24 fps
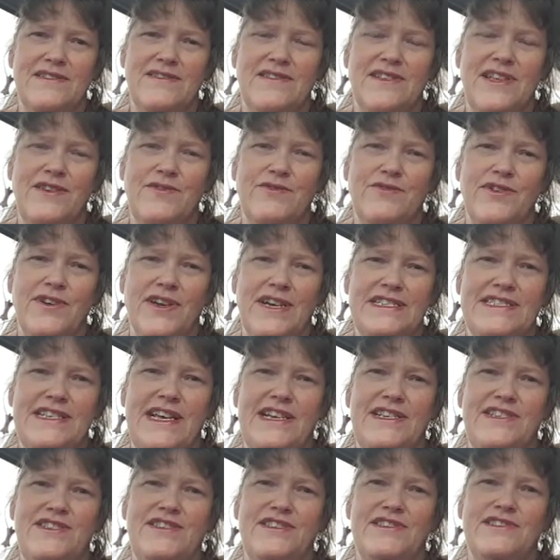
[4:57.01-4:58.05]
the
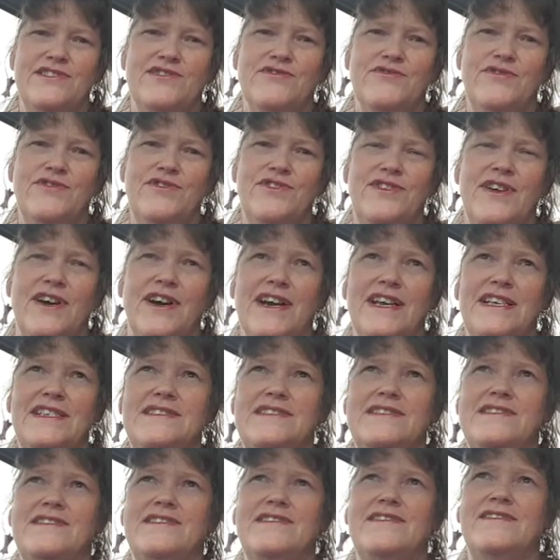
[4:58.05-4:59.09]
organisation,
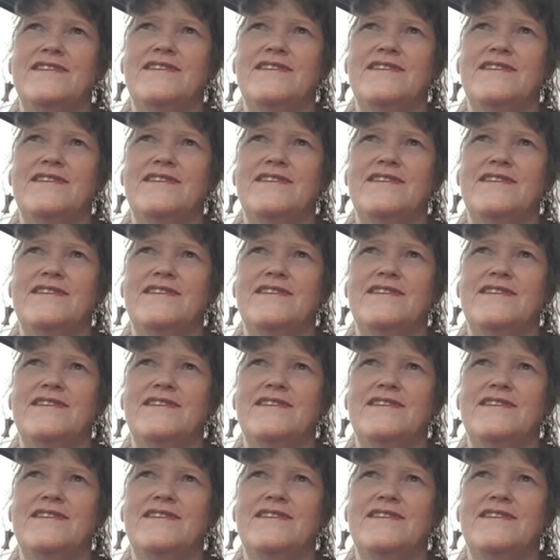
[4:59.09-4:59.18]
scrutinised,